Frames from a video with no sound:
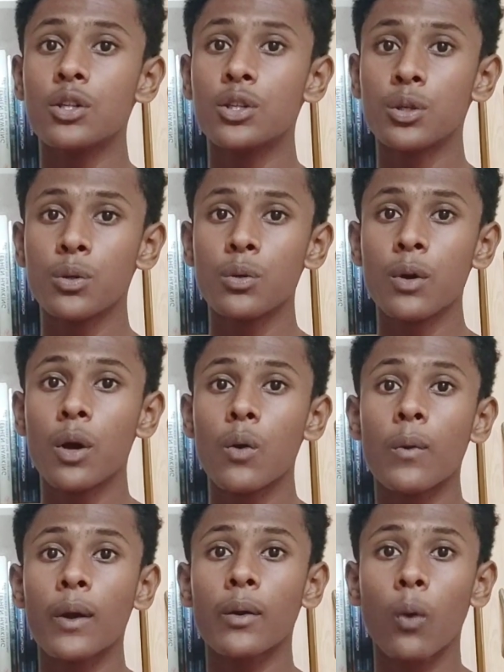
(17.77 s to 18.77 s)
to
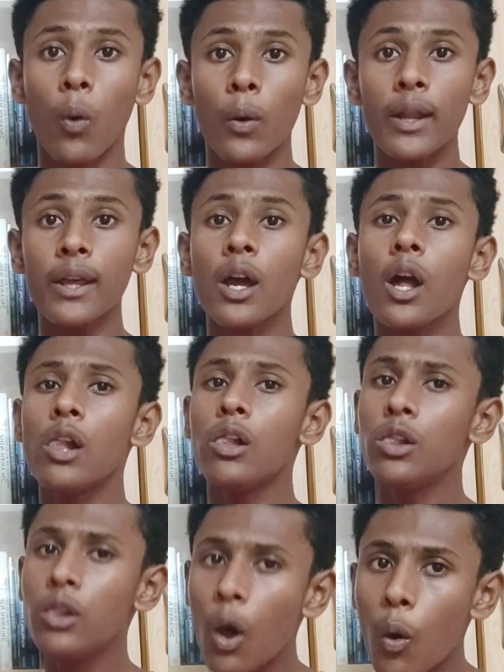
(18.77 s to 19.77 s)
recording
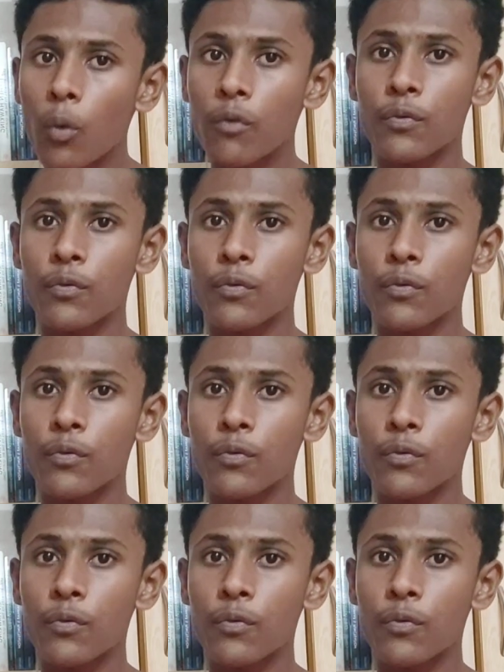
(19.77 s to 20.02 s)
low